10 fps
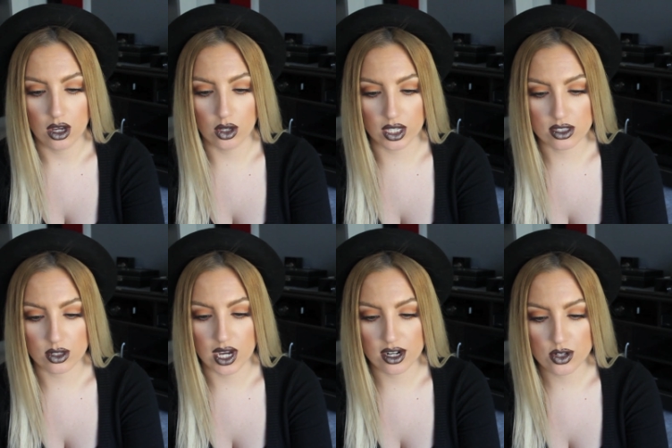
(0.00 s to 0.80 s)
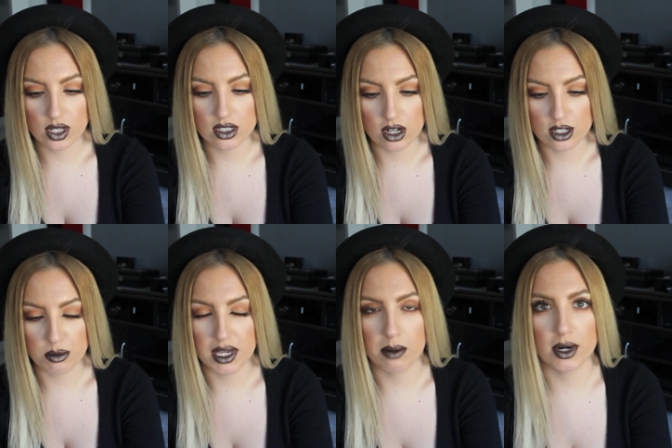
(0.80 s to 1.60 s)
Okay, so how did you get started as a
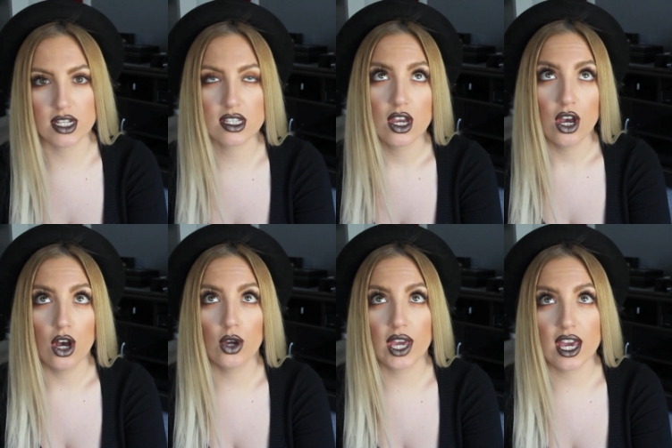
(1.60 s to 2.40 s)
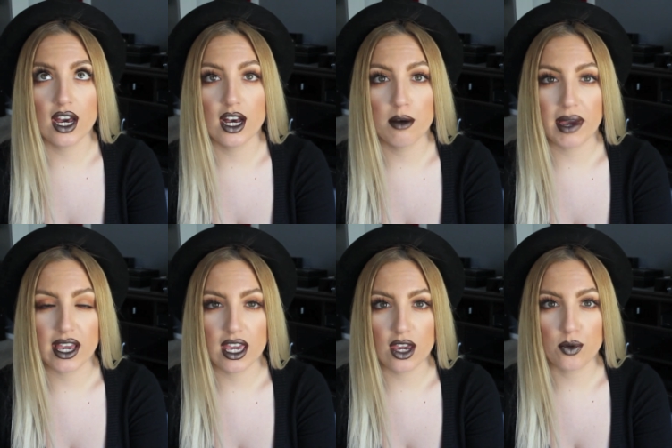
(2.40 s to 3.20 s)
makeup artist? Okay, um,
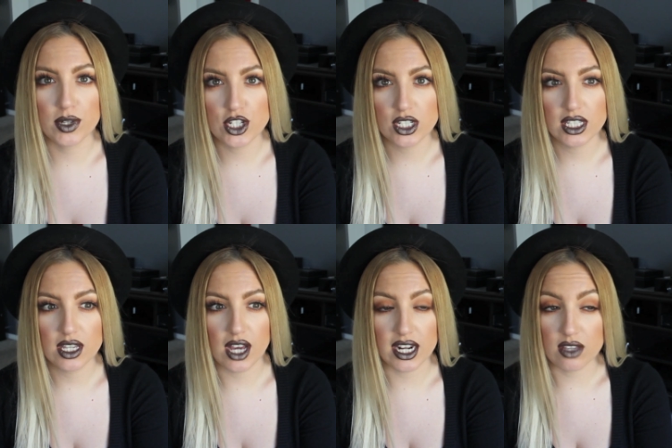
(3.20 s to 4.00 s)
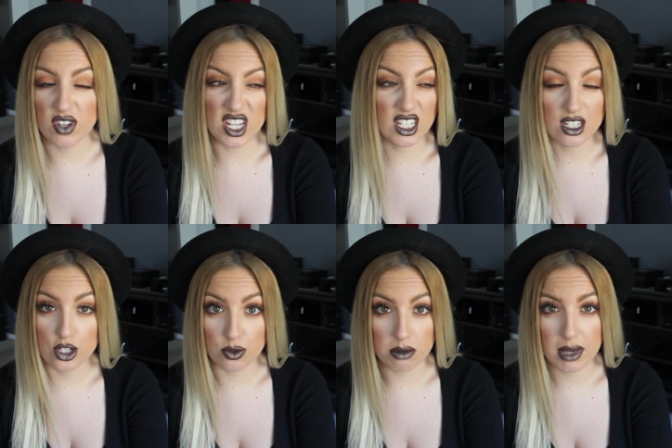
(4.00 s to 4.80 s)
I originally got even into
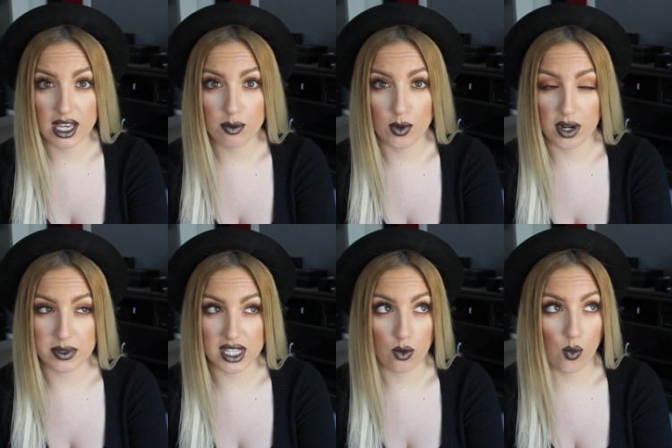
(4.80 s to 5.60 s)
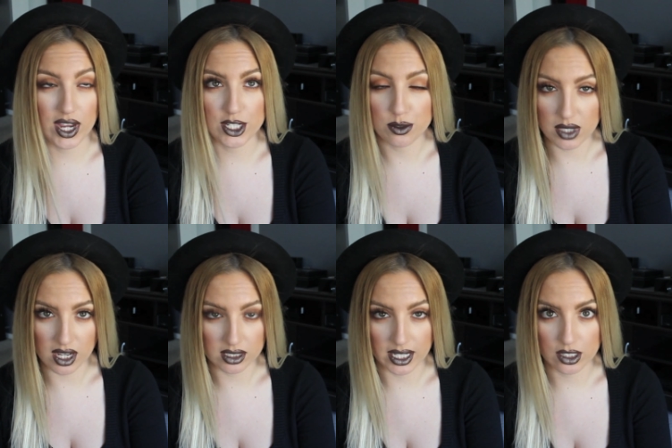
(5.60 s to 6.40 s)
doing makeup when I was like way too
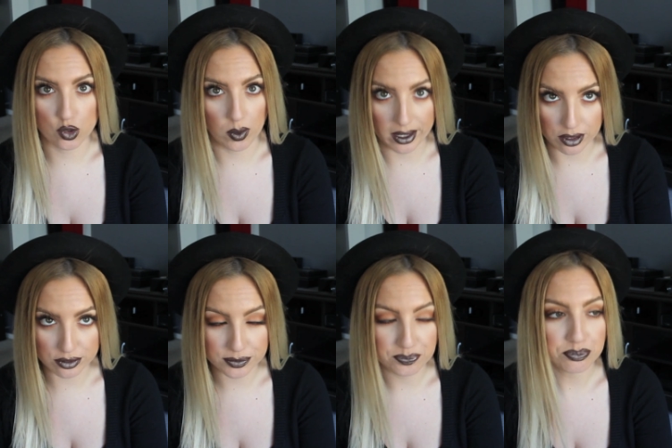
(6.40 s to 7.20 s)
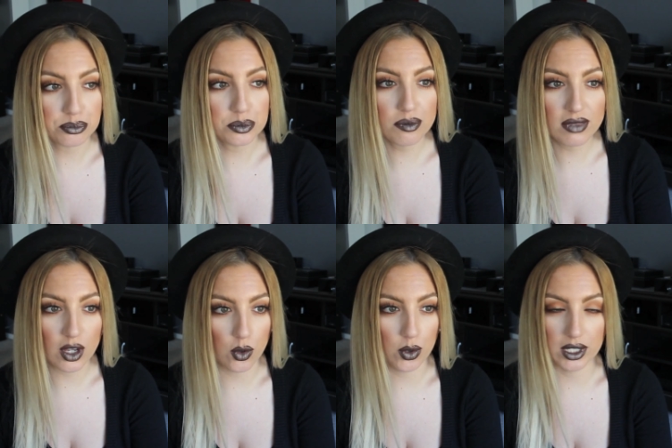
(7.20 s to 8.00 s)
young, like twelve
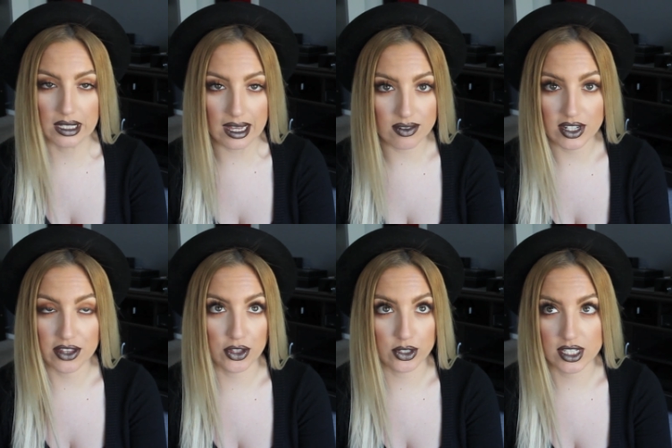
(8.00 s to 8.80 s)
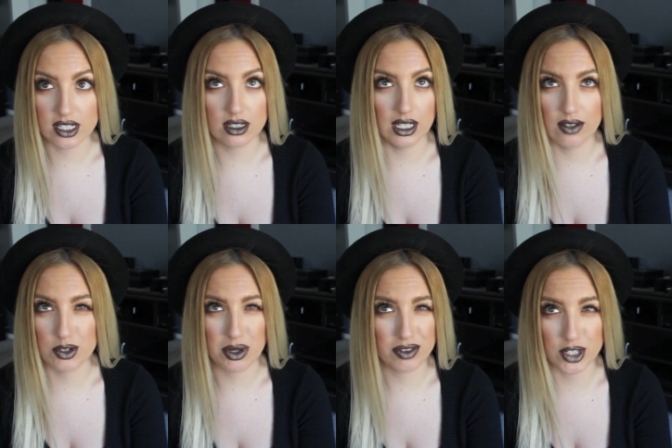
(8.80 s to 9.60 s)
or eleven, thirteen, eleven,
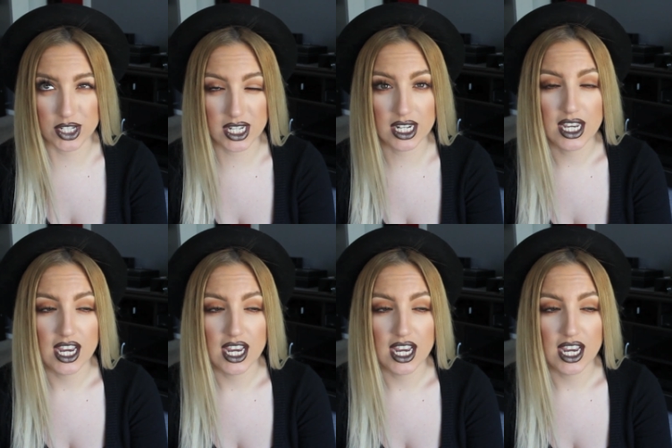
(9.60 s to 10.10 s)
twelve, thirteen.